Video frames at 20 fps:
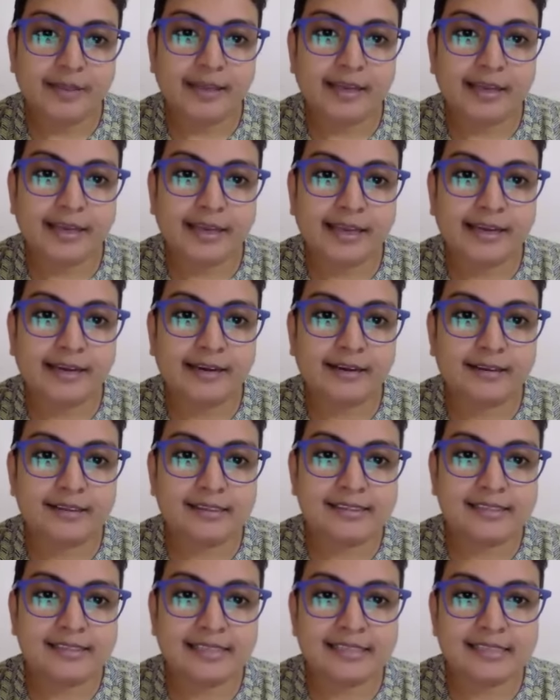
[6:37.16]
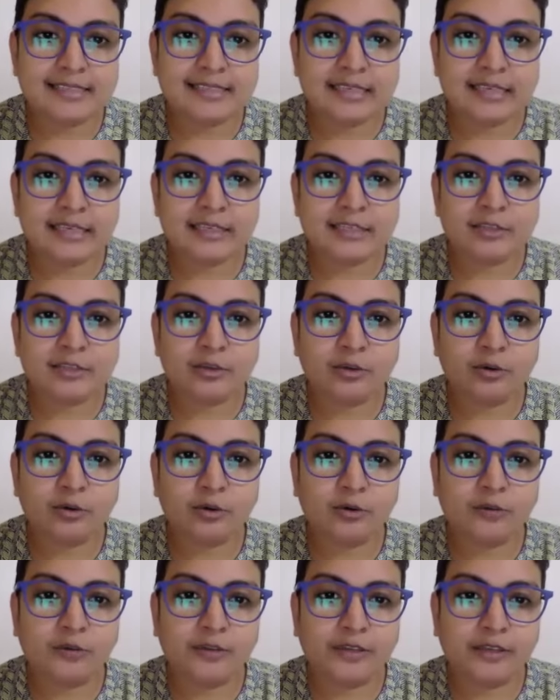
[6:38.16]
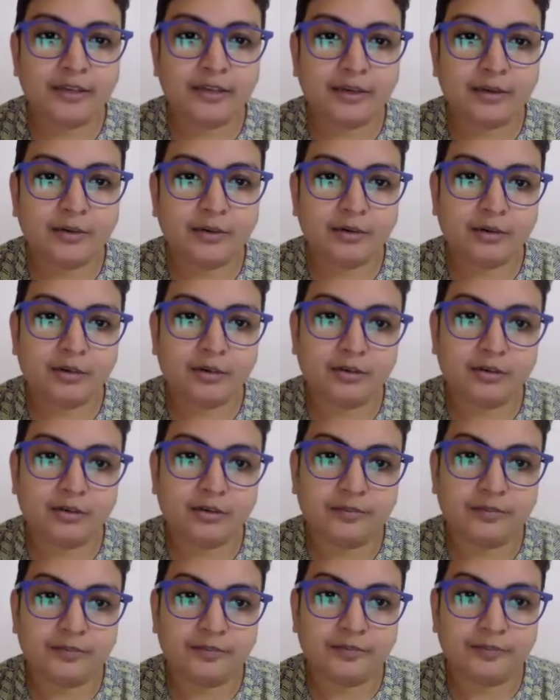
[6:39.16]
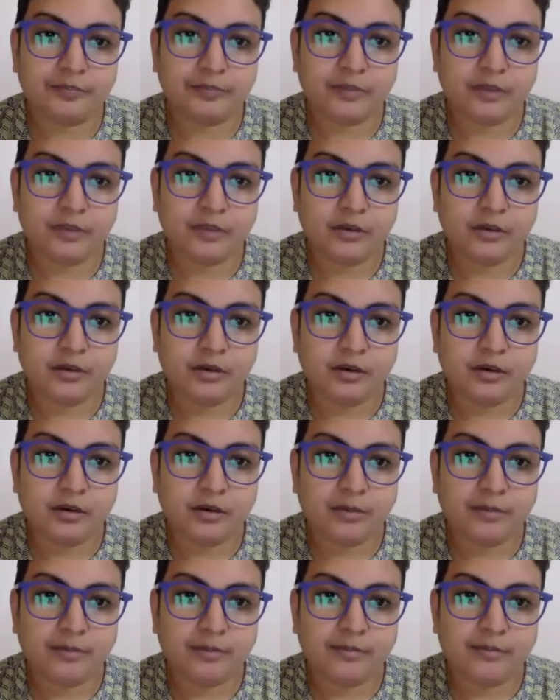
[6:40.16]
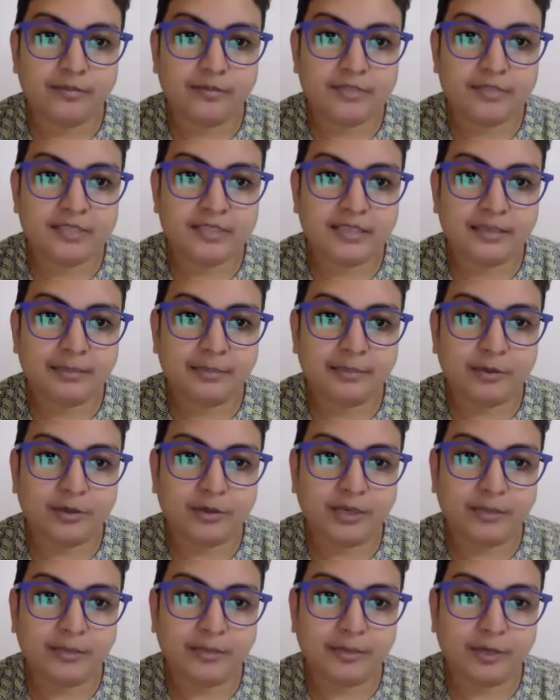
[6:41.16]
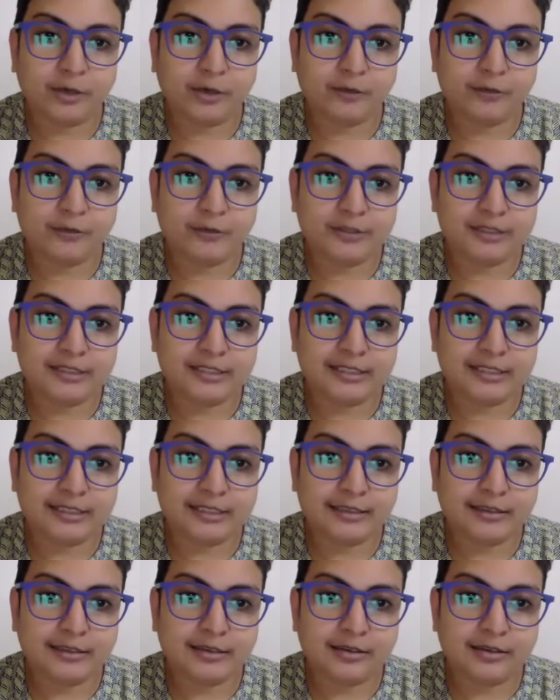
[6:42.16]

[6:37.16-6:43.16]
And Cedzine is a good over-the-counter syrup to keep in your first aid kit.